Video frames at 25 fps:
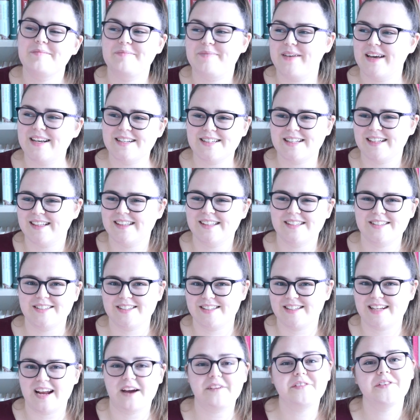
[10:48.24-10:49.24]
basically
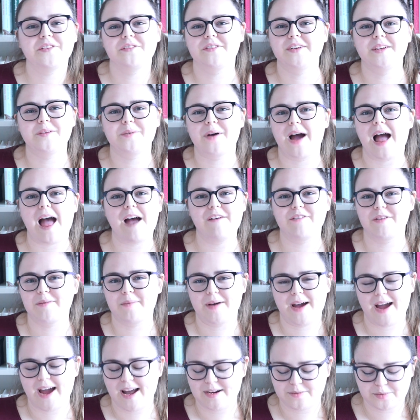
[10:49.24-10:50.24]
just have to read whatever
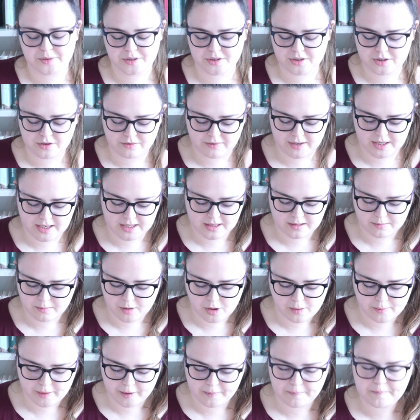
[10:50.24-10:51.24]
my head wants to read in the
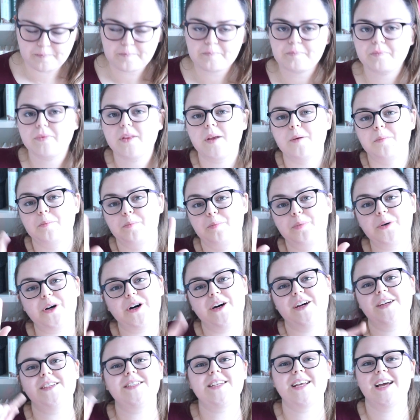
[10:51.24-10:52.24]
moment.
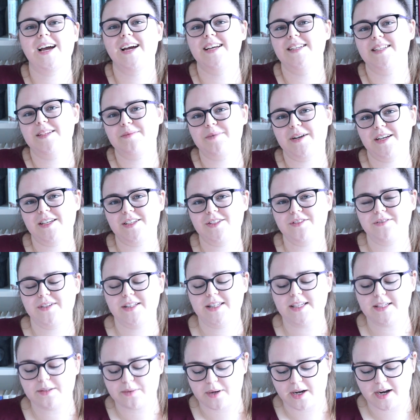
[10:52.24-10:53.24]
But I did manage to read
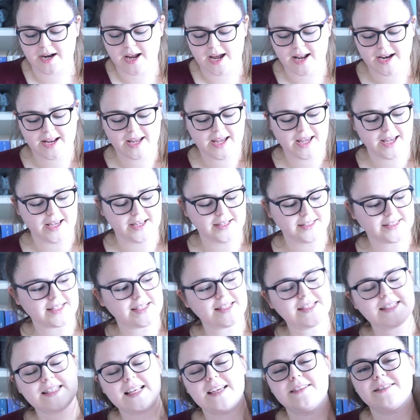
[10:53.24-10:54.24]
this one, and it is
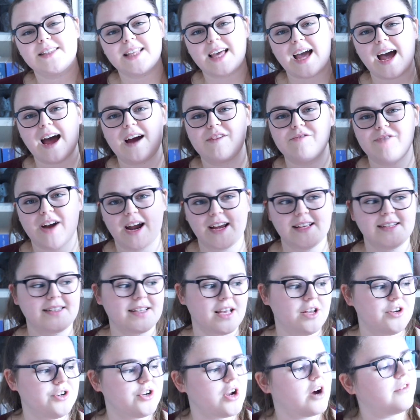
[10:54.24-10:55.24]
Saves the Cat writes
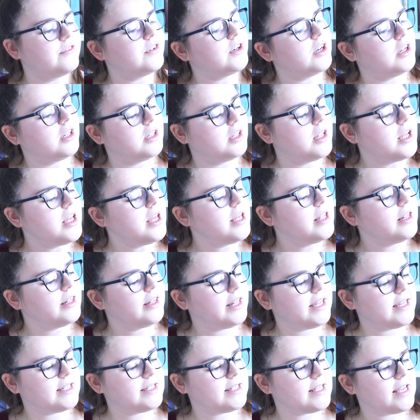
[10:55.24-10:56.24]
a novel
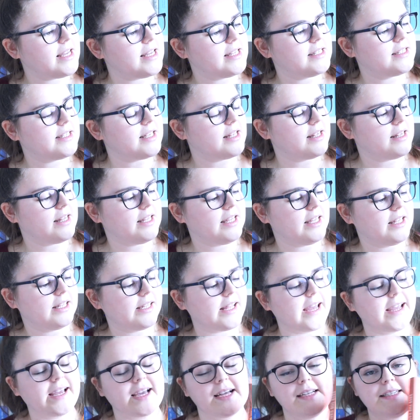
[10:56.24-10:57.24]
this is the
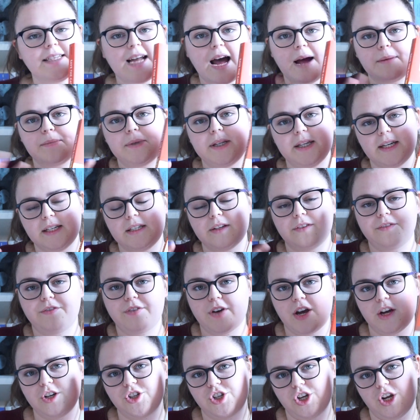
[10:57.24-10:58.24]
like adapted
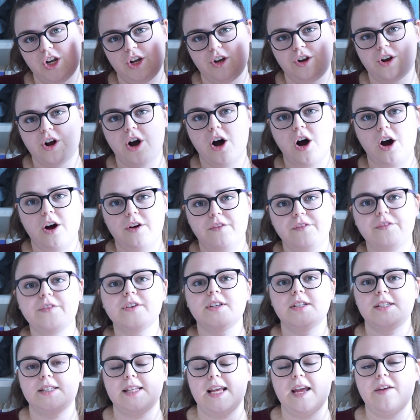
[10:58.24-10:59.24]
version of
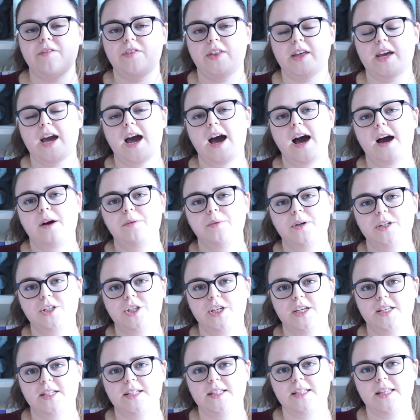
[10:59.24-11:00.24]
Save the Cat, which
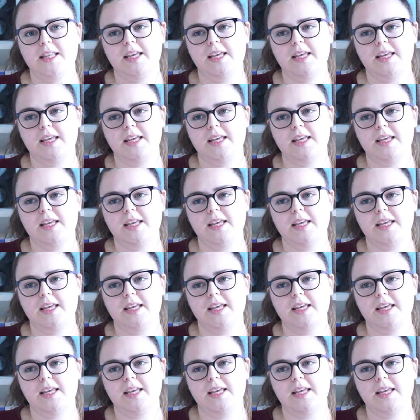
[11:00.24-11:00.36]
is